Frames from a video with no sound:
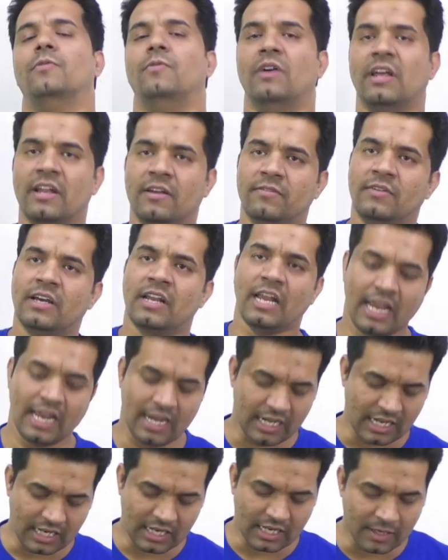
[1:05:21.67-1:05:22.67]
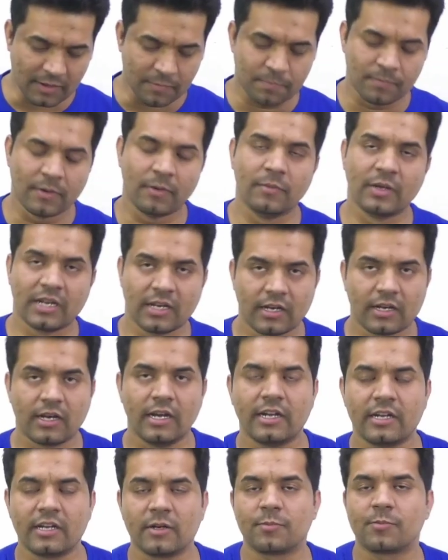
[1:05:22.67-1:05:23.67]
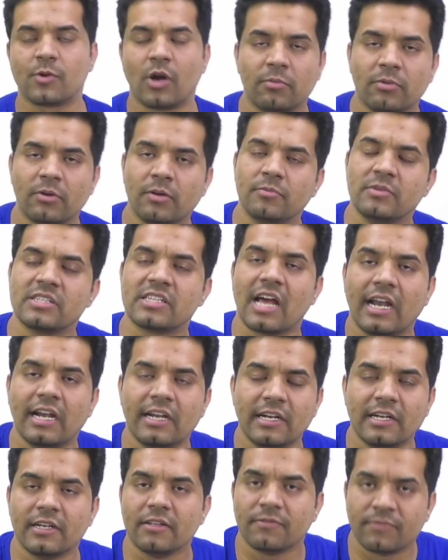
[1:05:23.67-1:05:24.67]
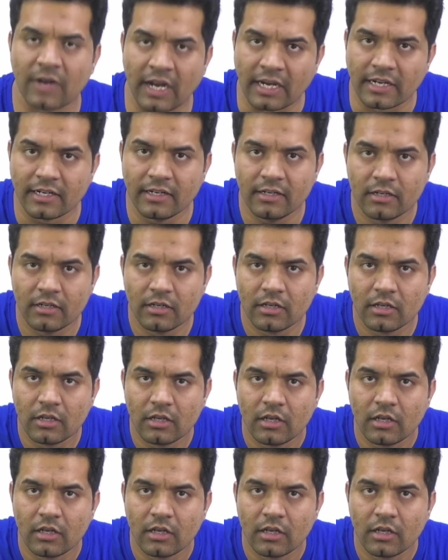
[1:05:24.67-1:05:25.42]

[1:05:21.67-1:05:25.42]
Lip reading: whenever any heap memory related problem is identified,